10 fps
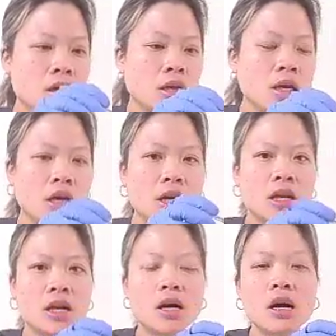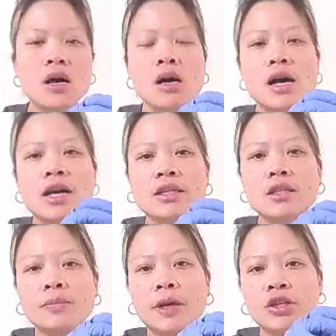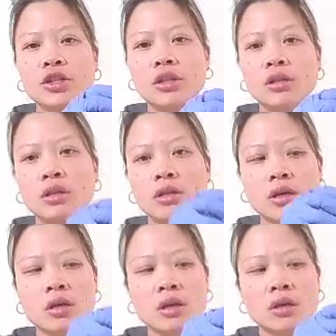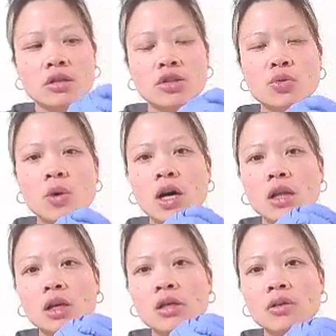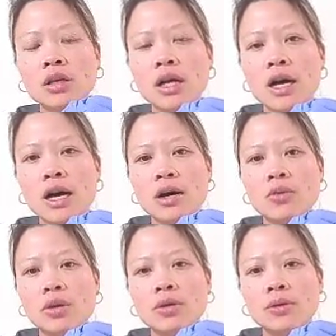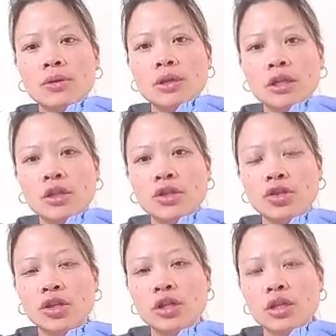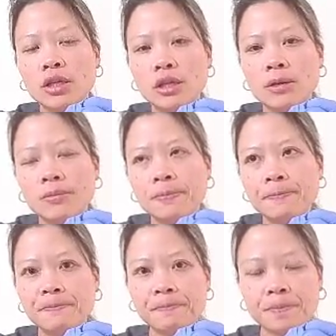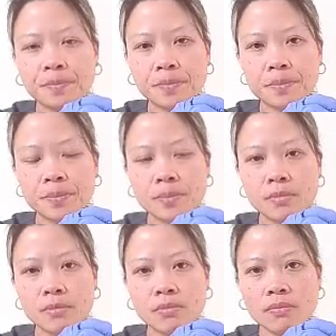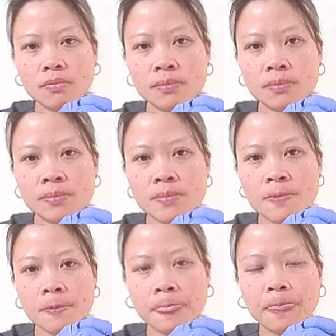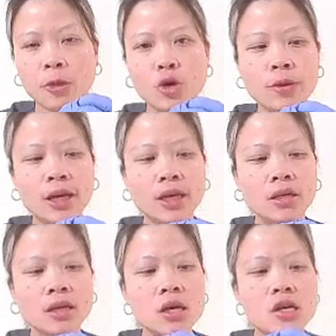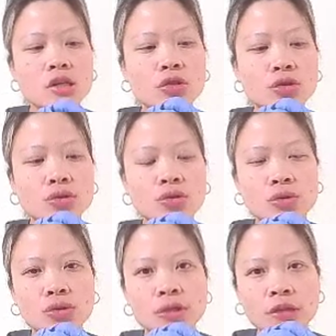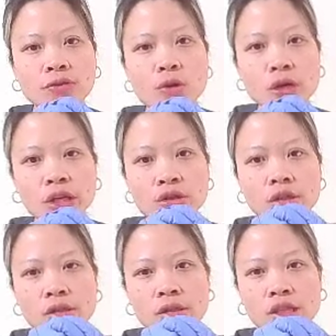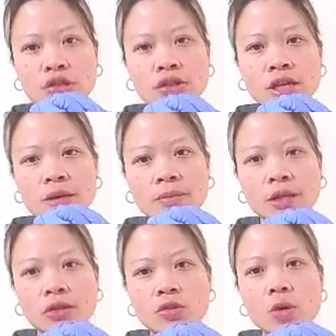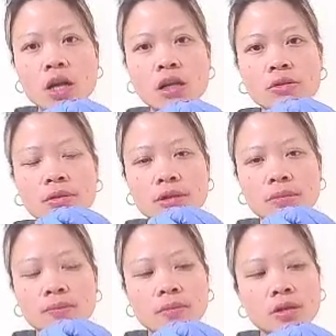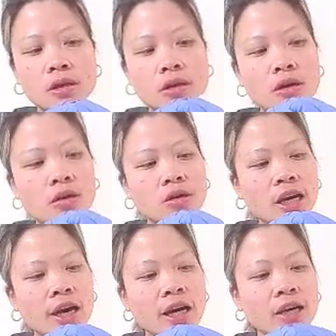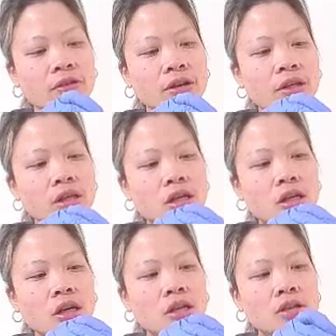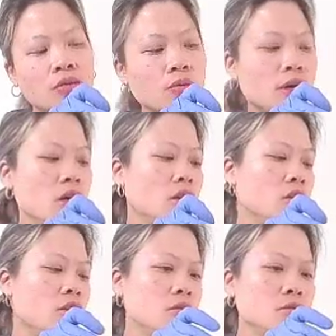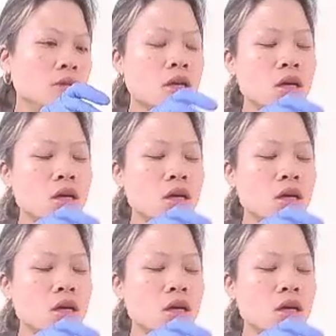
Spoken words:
And as the patient swallow, I will insert the tubing 2 to 4 inches each time he swallows. Okay, very good. Swallow.